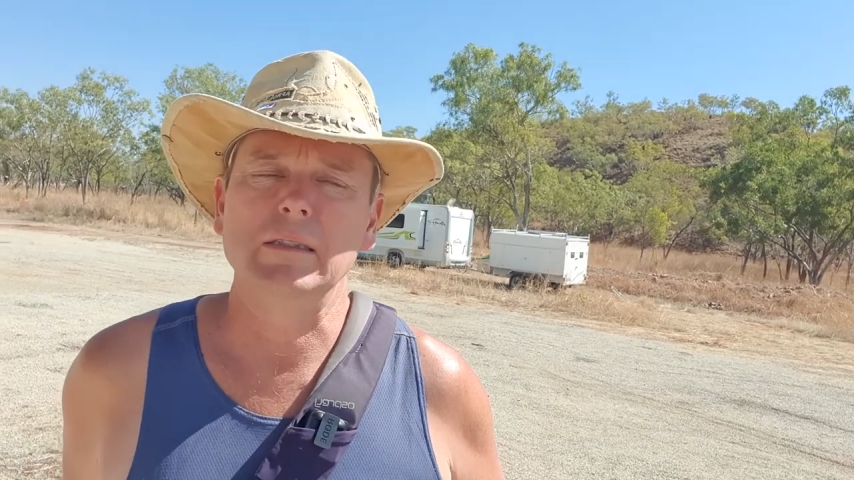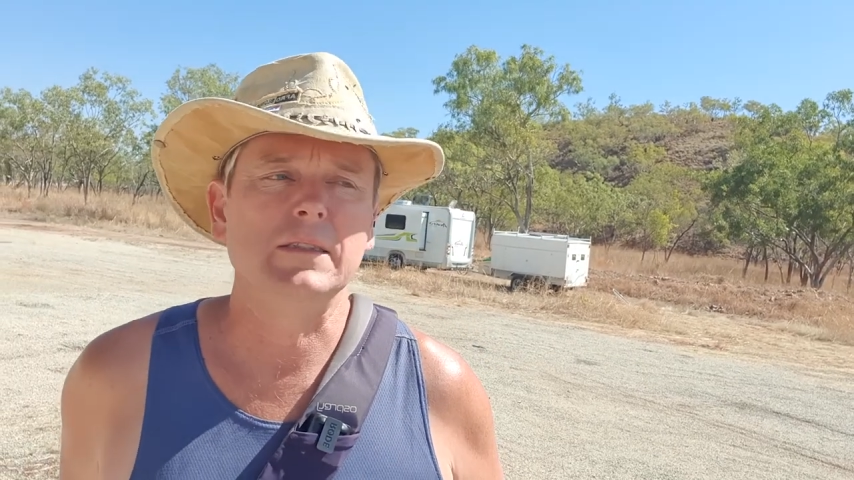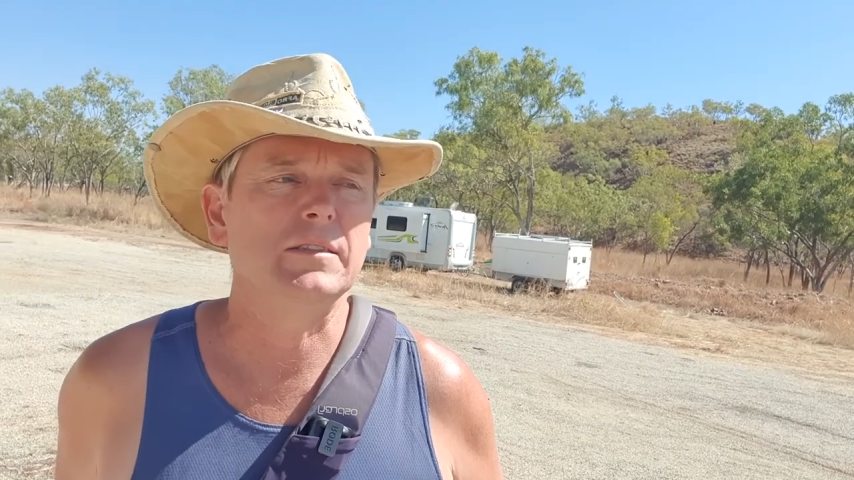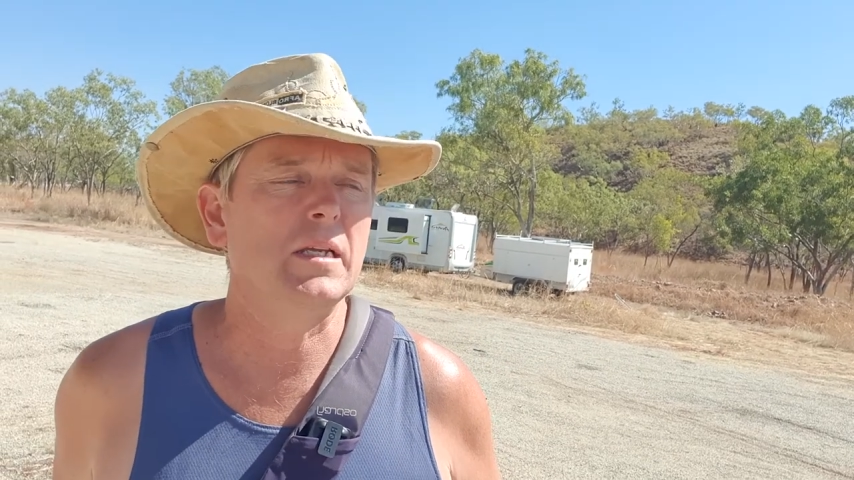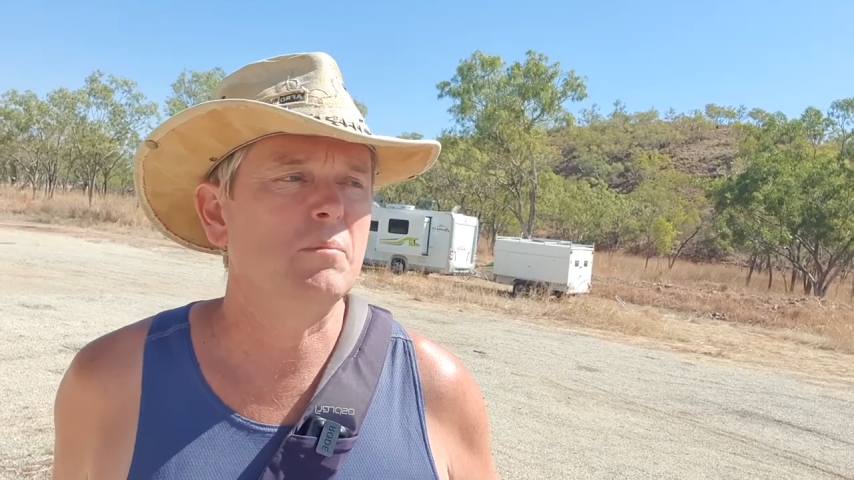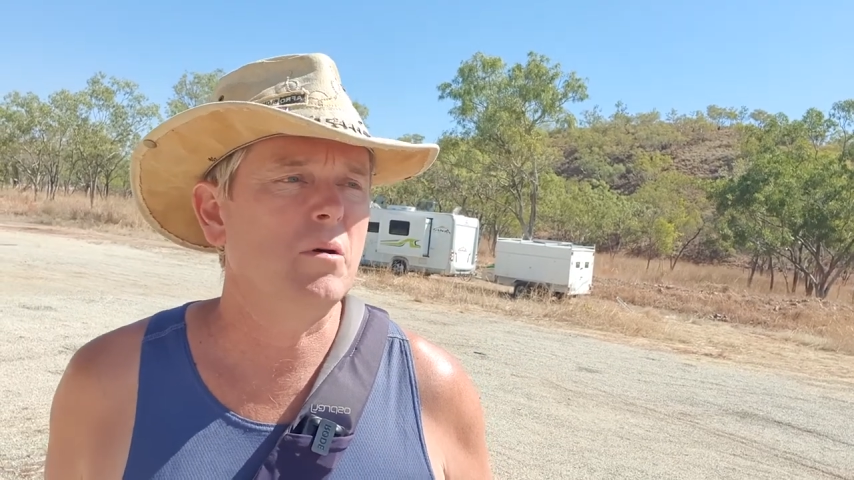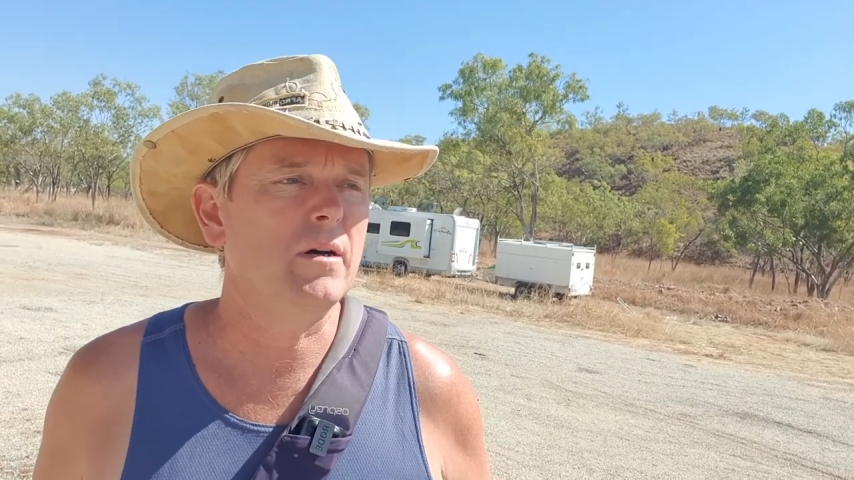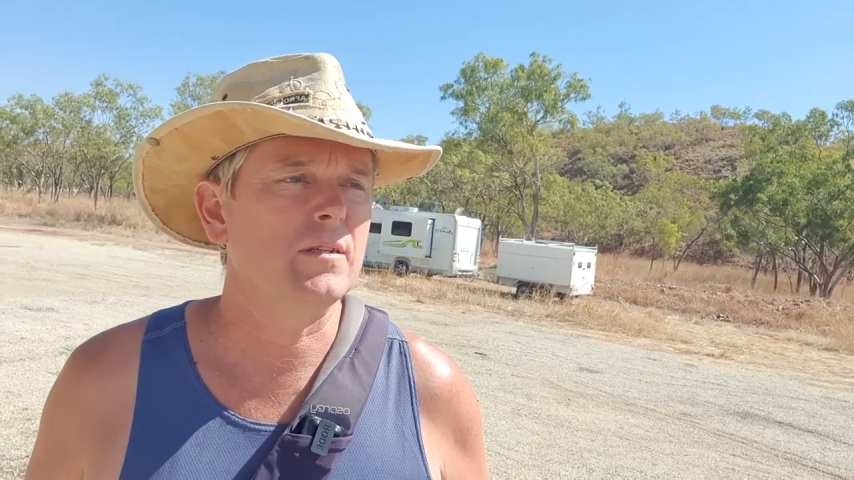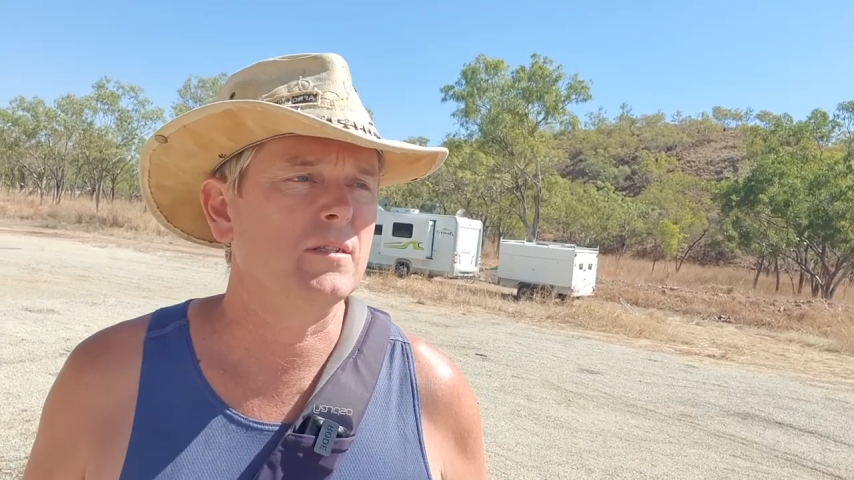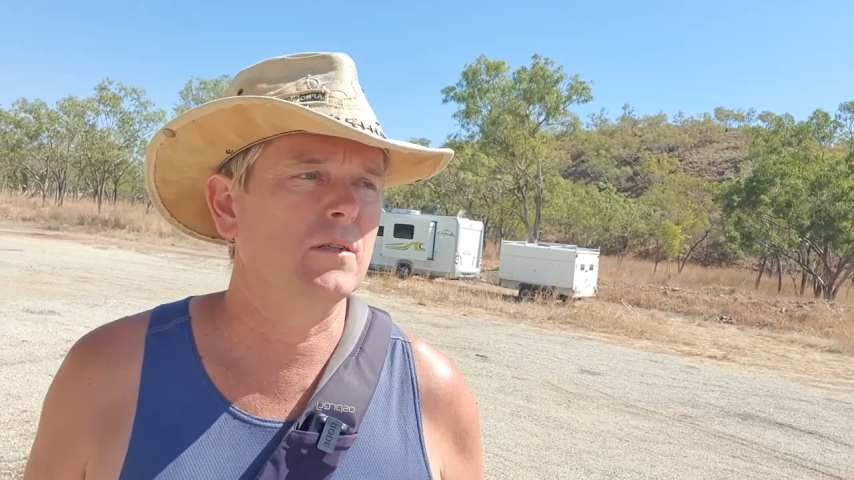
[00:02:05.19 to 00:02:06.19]
is
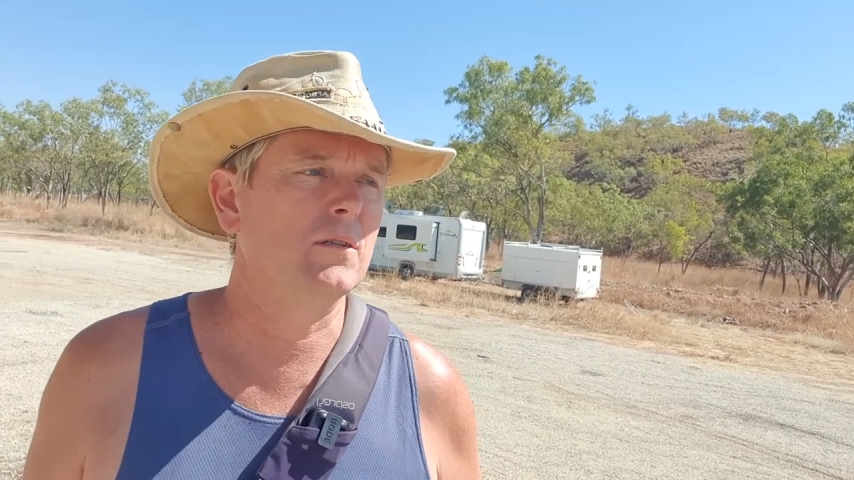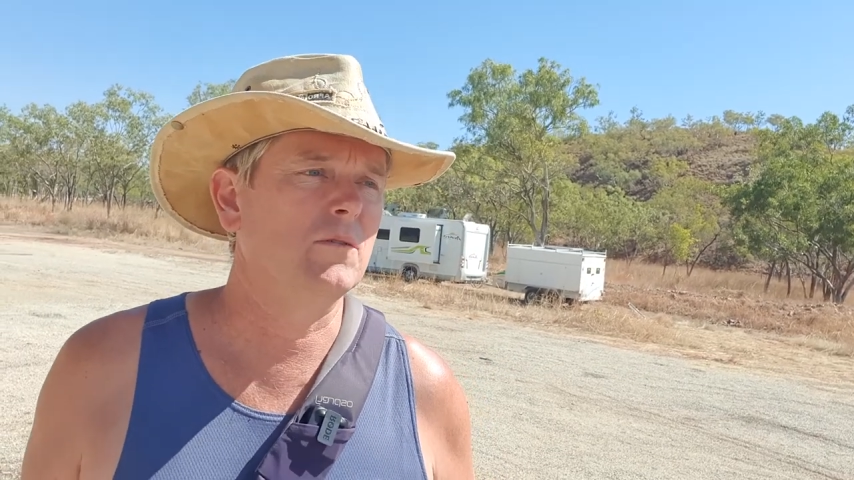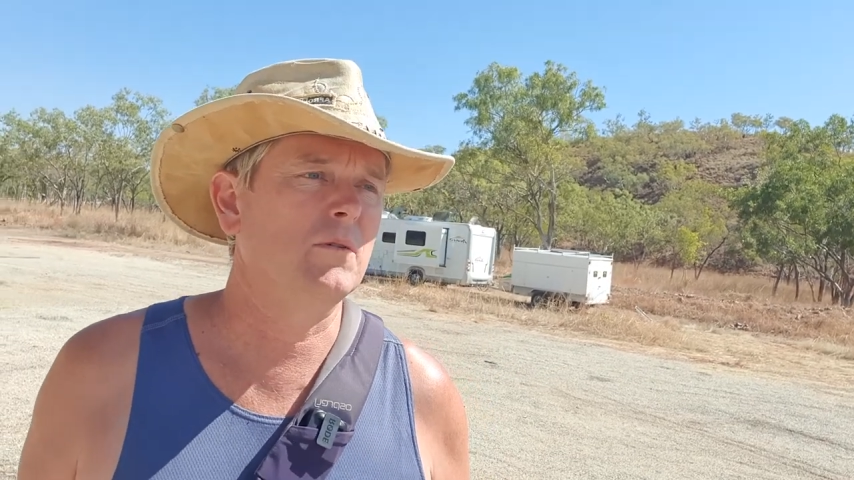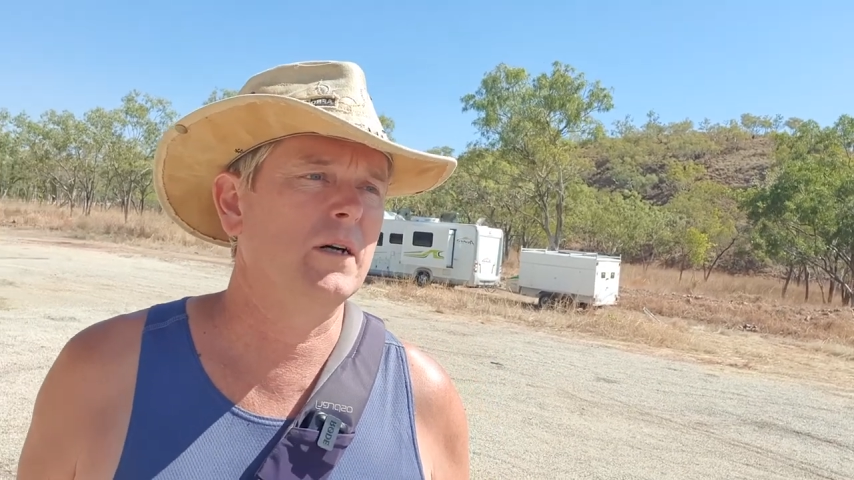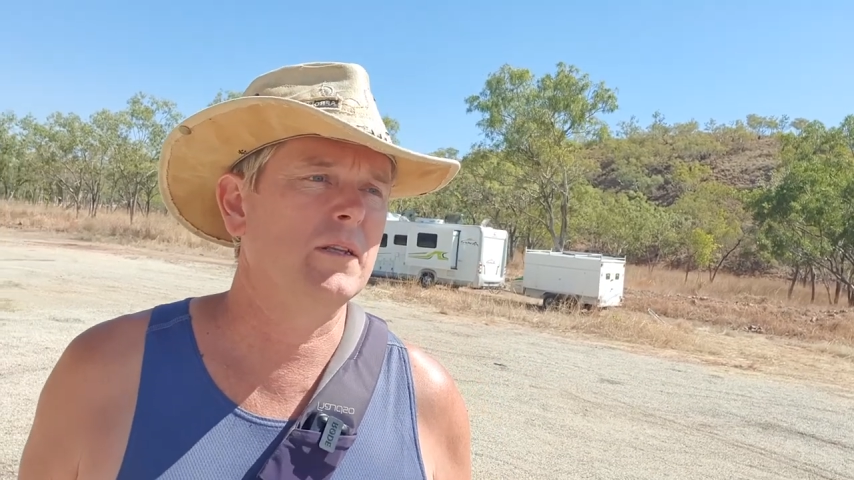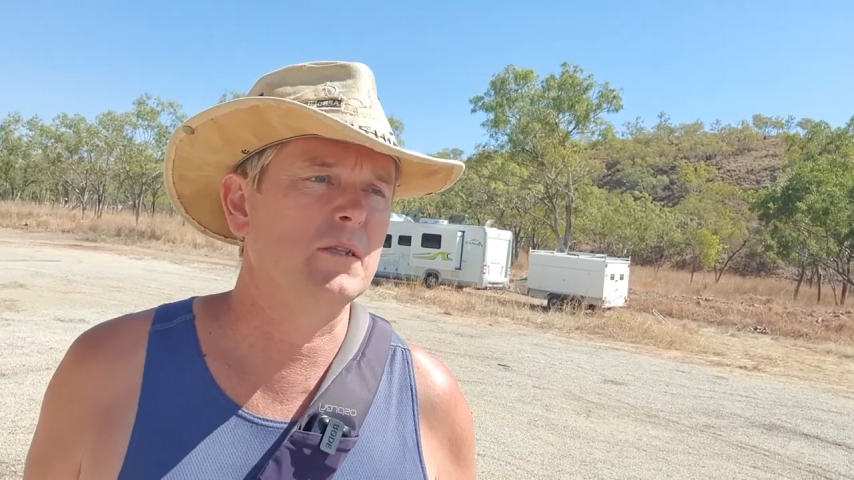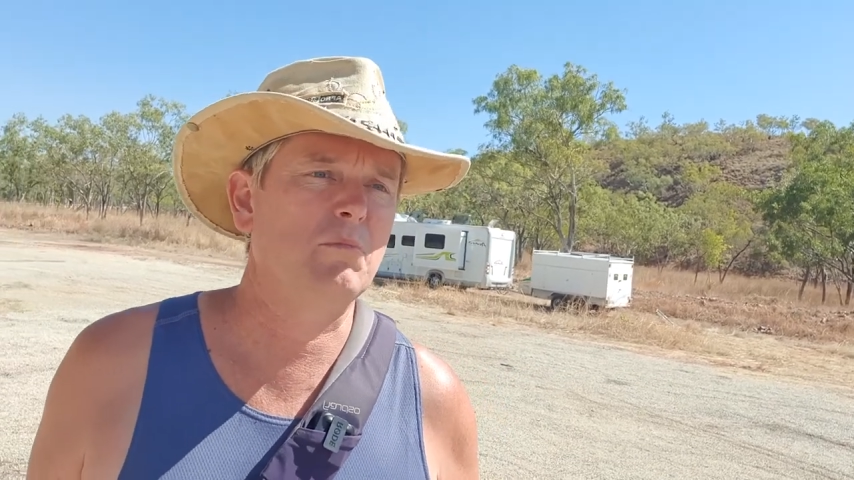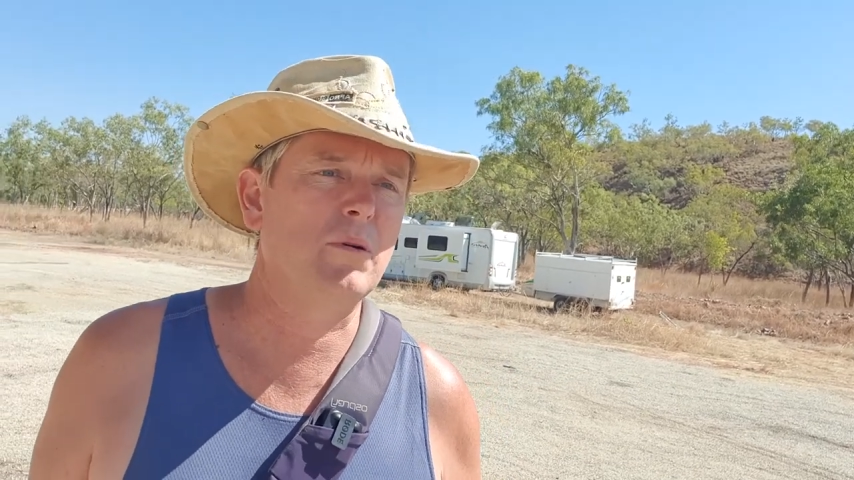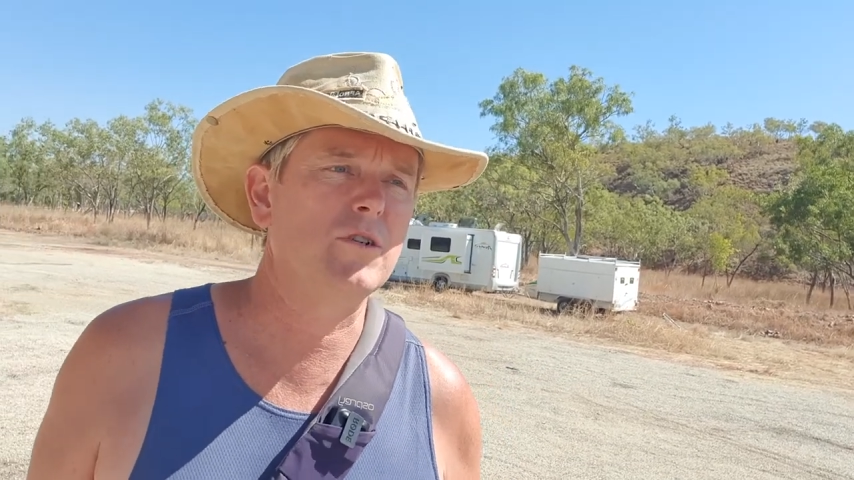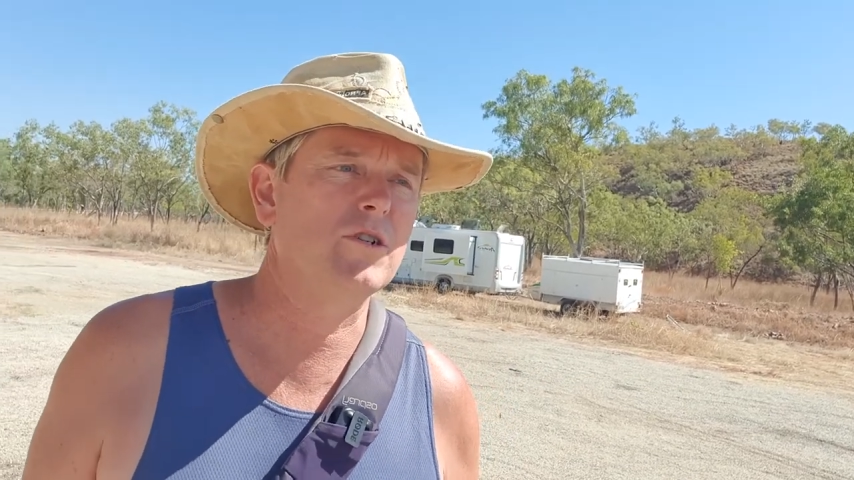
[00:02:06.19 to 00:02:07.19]
nearby, so there's a
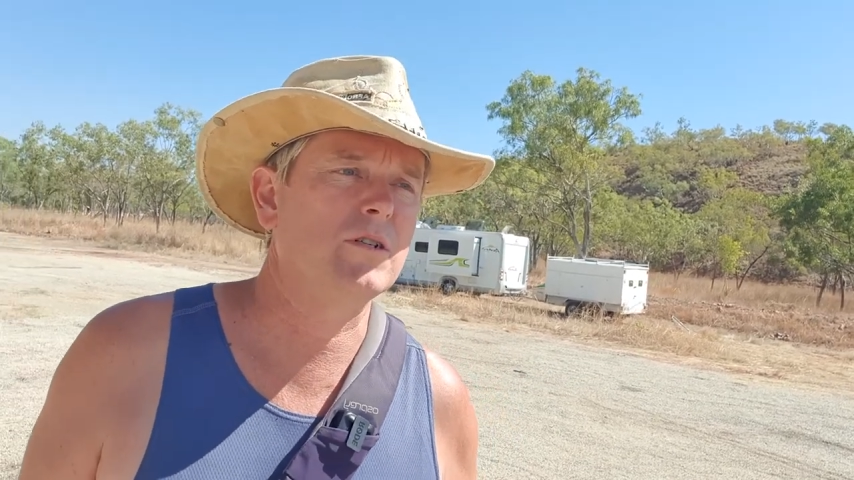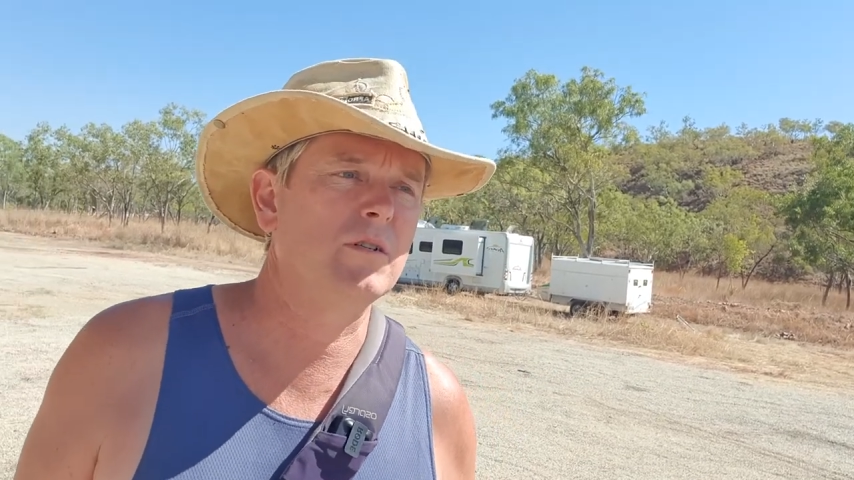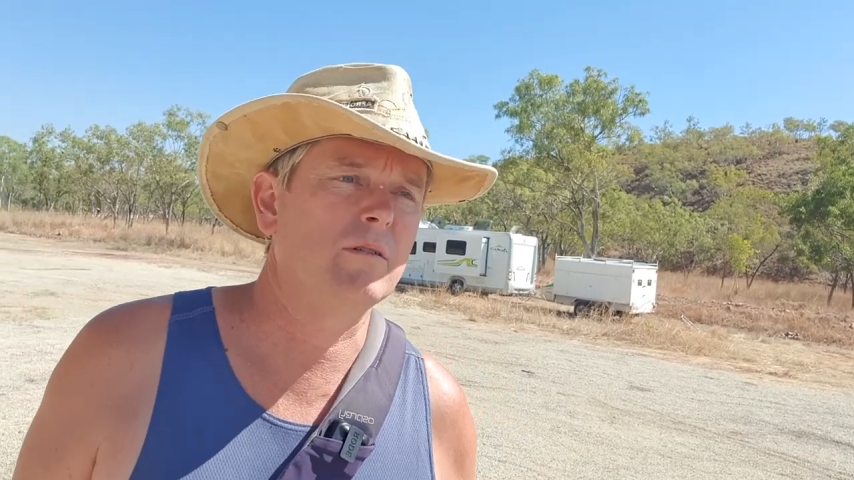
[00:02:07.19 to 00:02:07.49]
bridge.